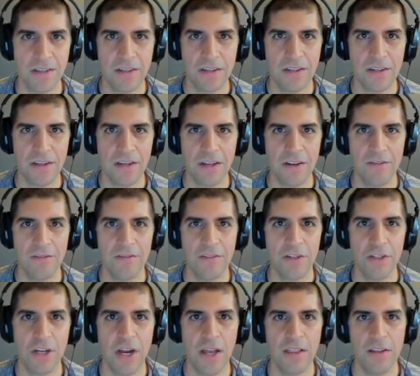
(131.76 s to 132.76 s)
kind of
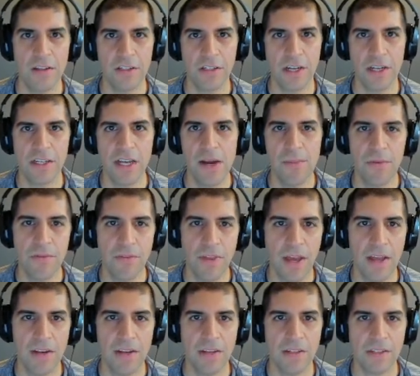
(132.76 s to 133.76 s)
challenge on top of
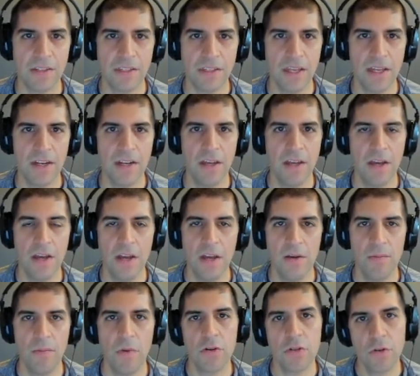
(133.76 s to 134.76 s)
that is that
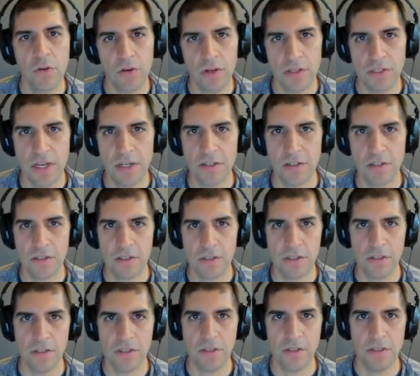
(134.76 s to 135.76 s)
most
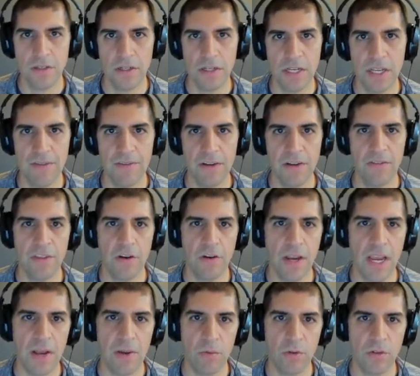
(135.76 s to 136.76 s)
organizations, even if they're
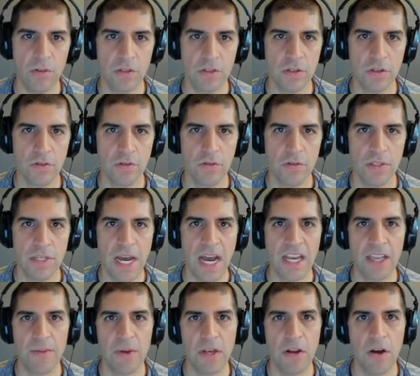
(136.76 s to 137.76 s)
able to
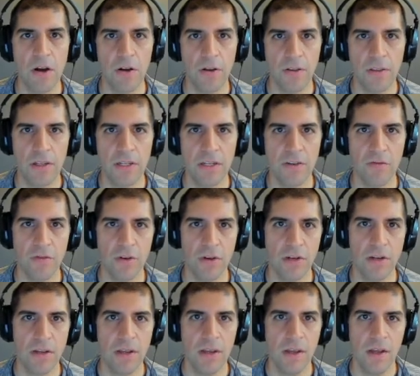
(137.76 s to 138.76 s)
document all the
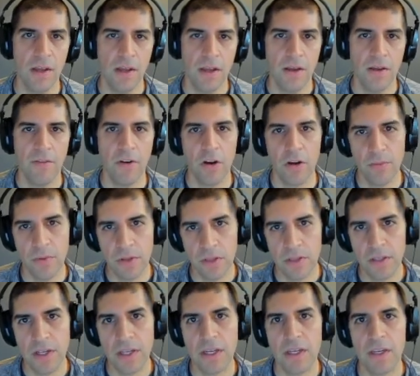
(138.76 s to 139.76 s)
different
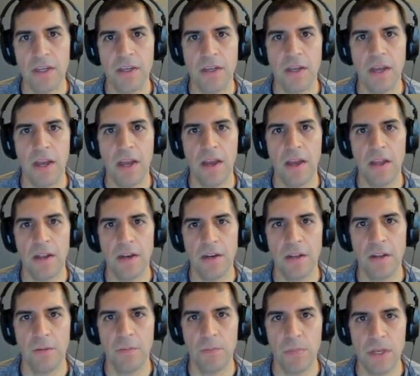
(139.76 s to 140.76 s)
variability
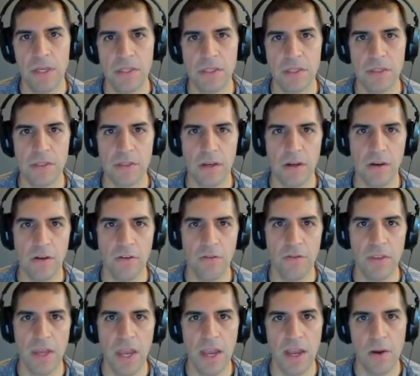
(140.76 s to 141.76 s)
and pieces of
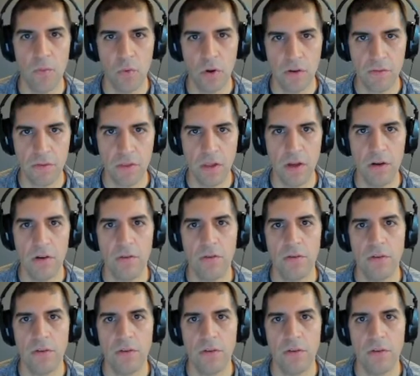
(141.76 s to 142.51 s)
the AM workflow,